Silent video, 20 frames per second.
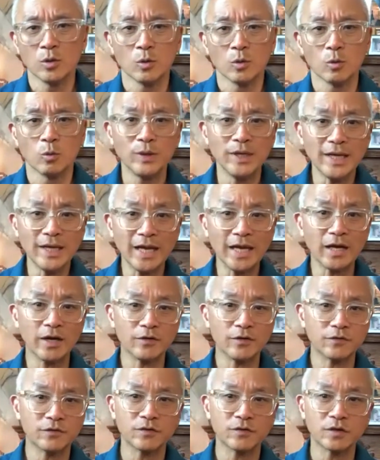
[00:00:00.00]
We
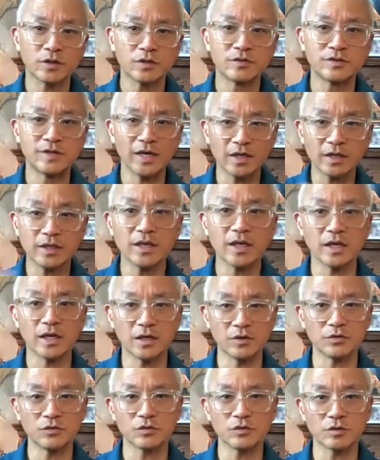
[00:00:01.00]
have
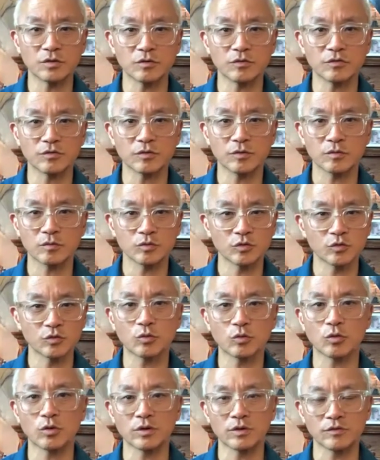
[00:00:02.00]
decades of
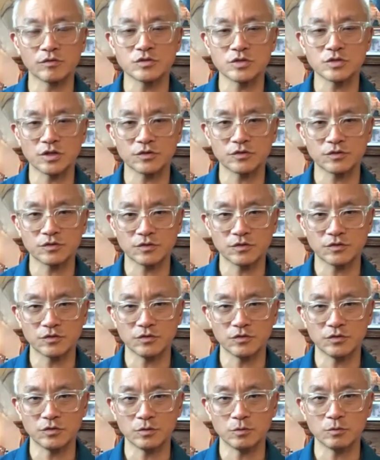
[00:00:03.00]
restorative justice to
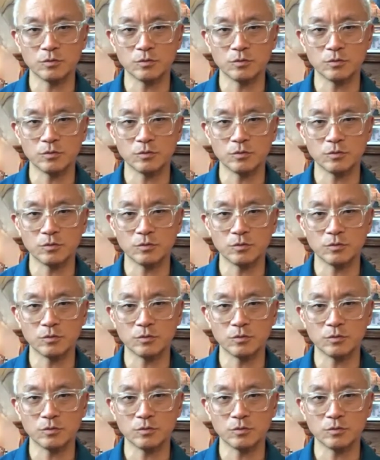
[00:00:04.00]
do.